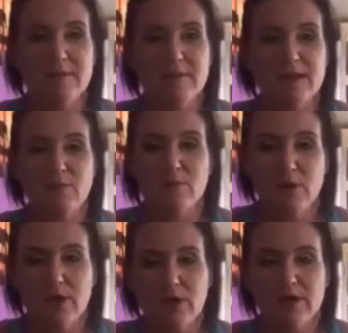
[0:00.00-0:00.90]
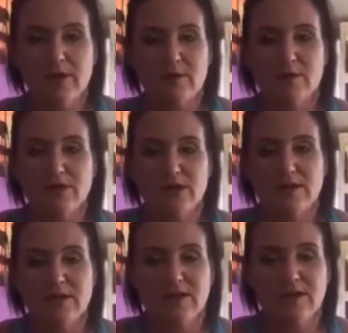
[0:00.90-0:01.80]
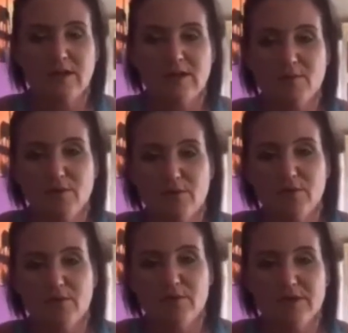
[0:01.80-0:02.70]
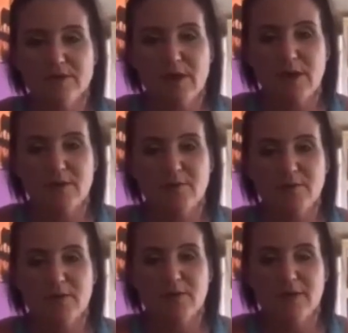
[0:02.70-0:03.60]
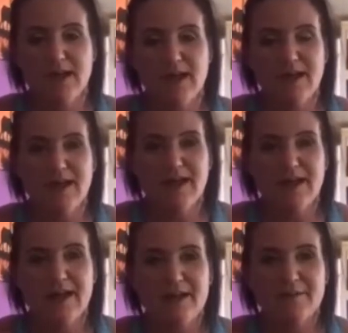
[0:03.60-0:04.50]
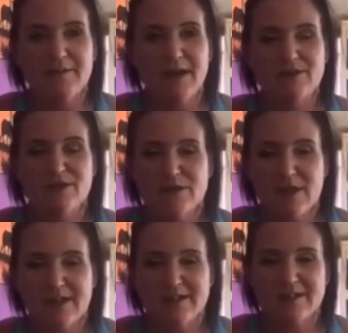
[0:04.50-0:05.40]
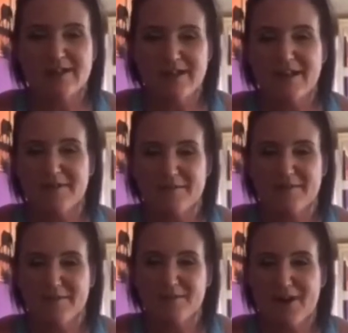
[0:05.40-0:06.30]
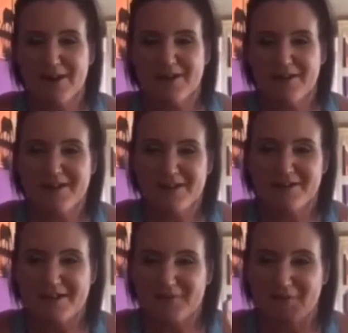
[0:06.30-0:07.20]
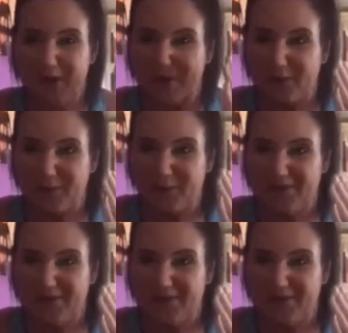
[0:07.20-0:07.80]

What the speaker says: It will work, which I, you know, I can put the number in as well, but I just like to, yeah, you're right, I need to have a backup.